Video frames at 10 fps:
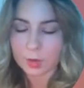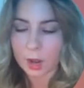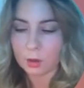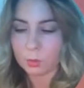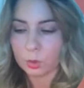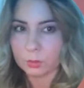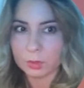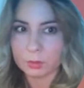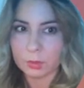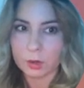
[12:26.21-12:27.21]
Now more
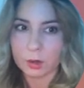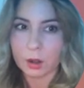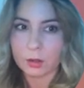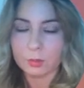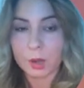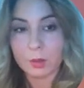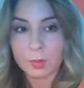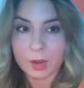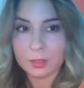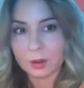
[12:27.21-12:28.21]
people are all about
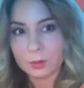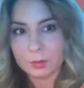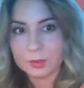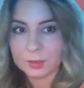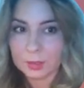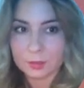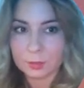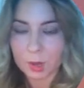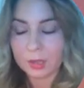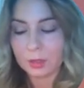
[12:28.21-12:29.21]
my therapist
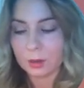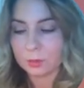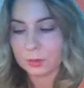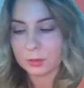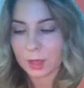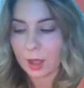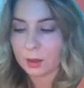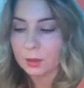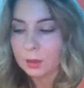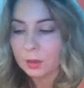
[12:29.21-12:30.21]
this, my therapist that,
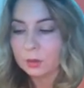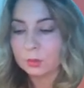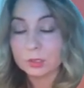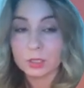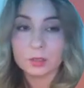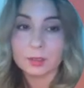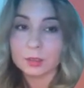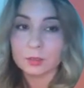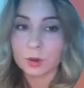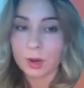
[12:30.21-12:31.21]
which I
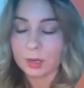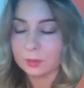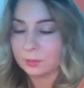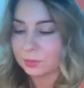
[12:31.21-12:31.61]
think is great.